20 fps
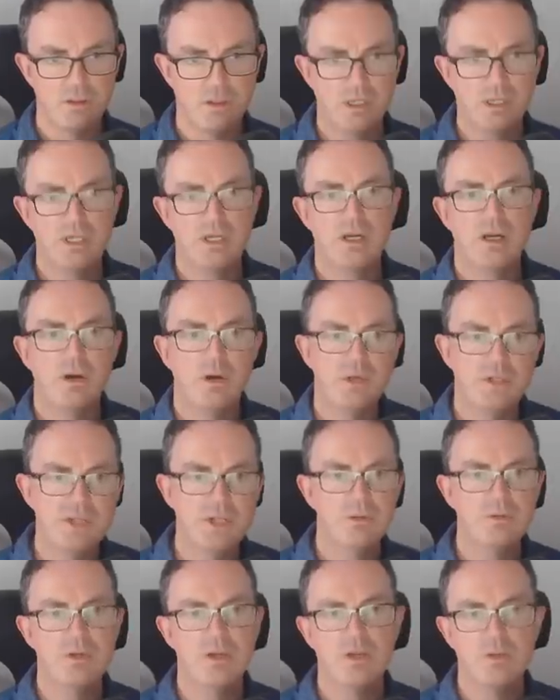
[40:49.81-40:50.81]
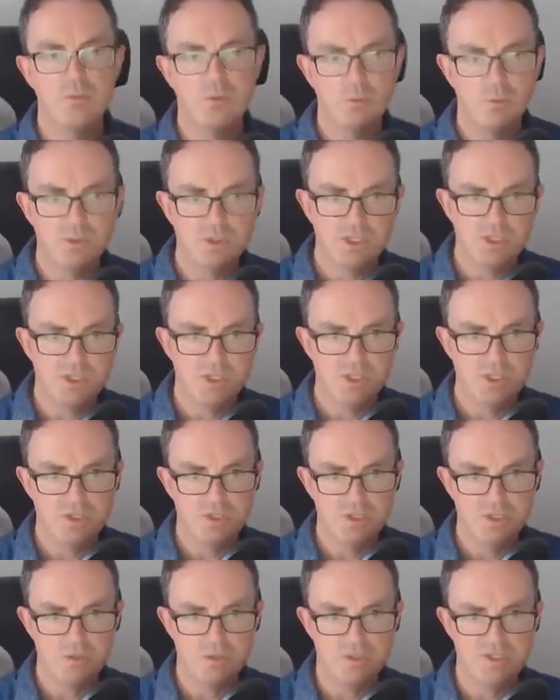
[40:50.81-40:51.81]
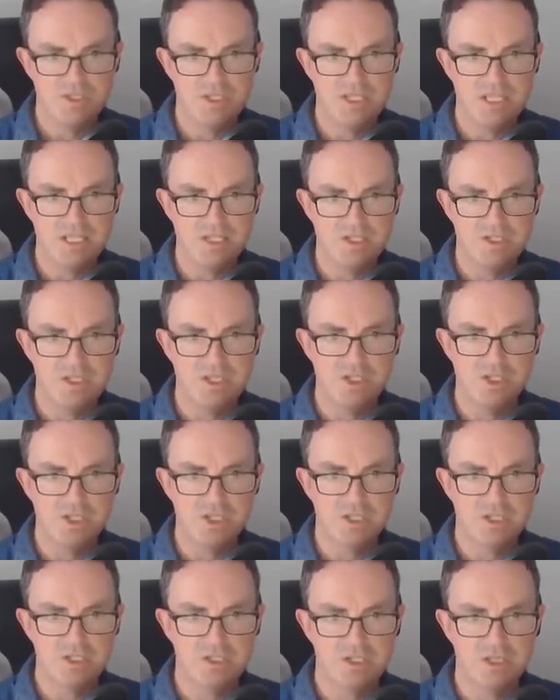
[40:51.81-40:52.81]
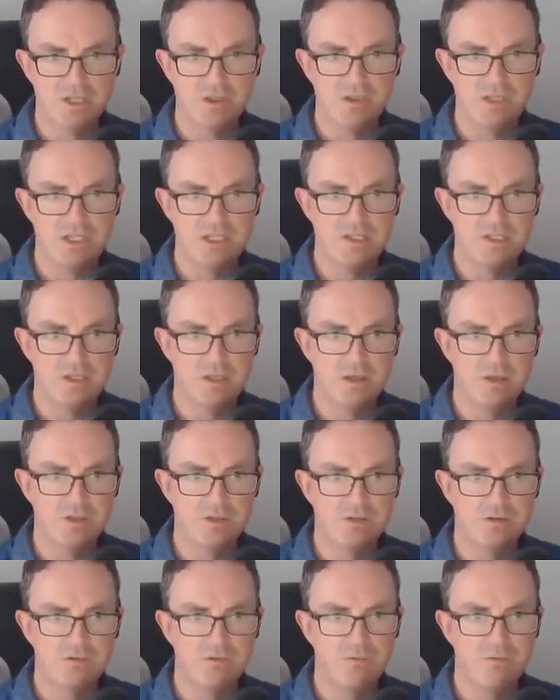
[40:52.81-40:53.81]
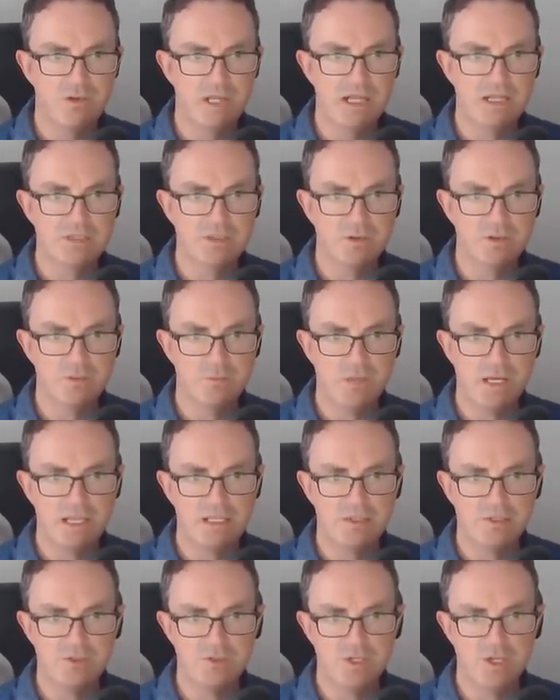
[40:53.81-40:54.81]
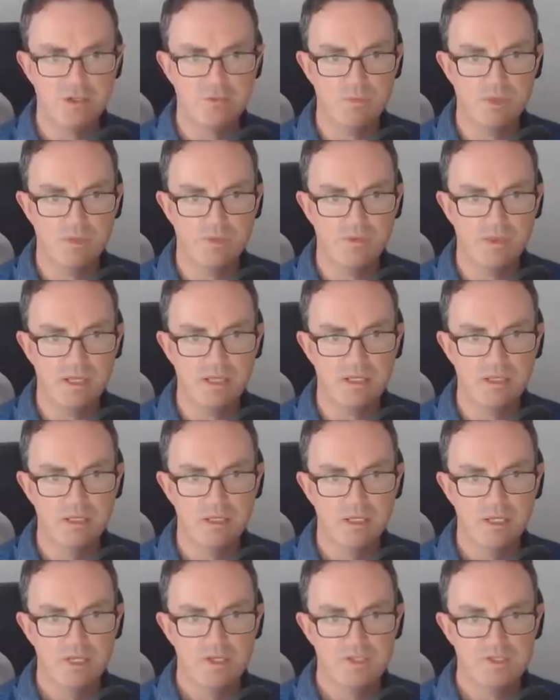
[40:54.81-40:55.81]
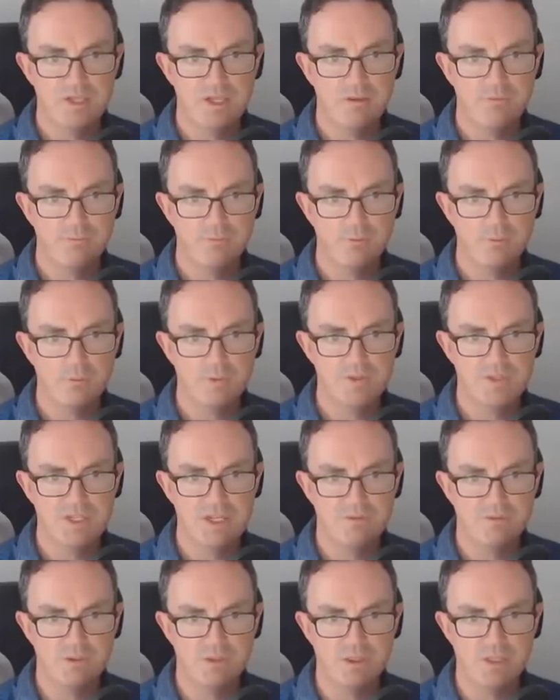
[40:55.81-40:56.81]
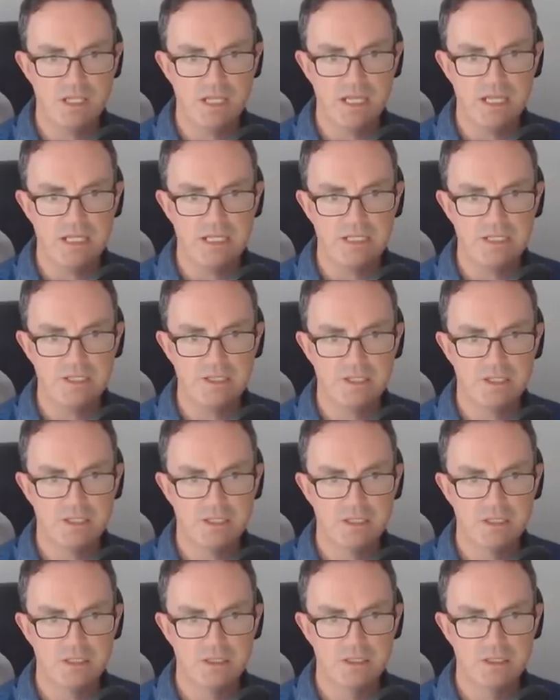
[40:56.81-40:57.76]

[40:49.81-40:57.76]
I, oh, I don't know, but what I should do is these digits because these are going to reflect on the palindrome, aren't they? So they're 4, 7 and 8.